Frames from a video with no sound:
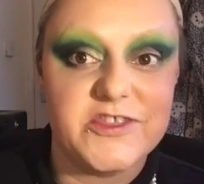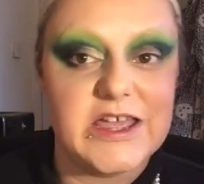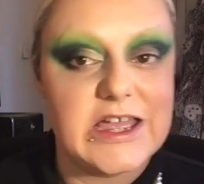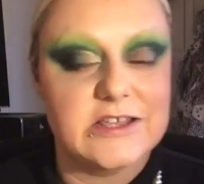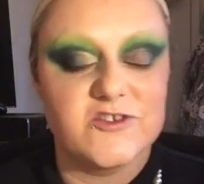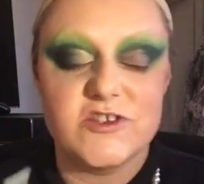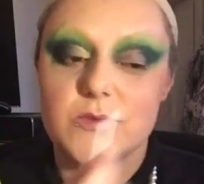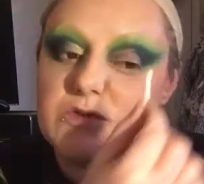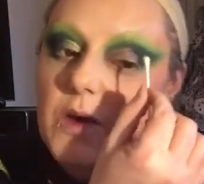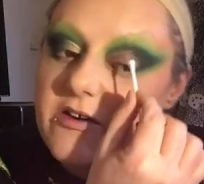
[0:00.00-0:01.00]
thinking that she
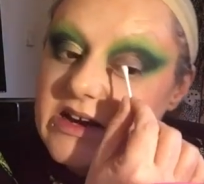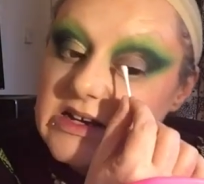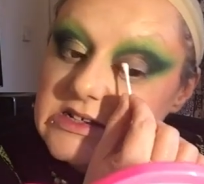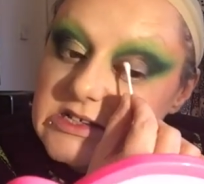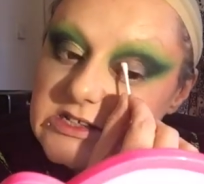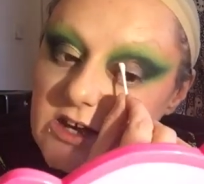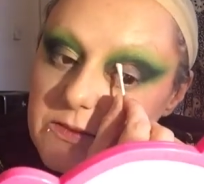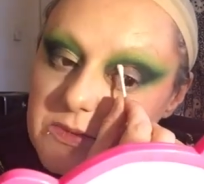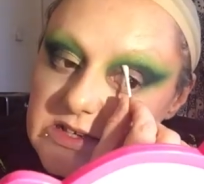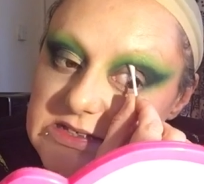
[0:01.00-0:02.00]
was wearing
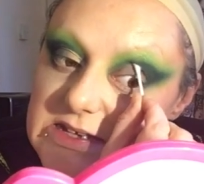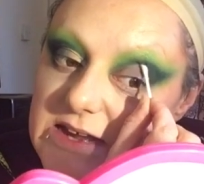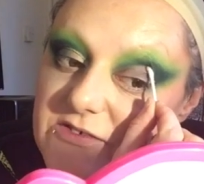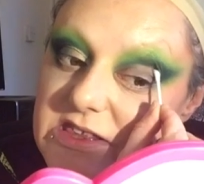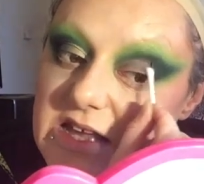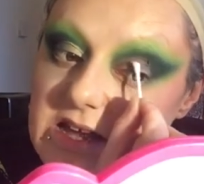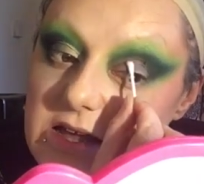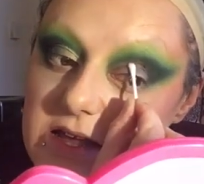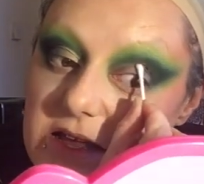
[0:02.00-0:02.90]
diapers and everything.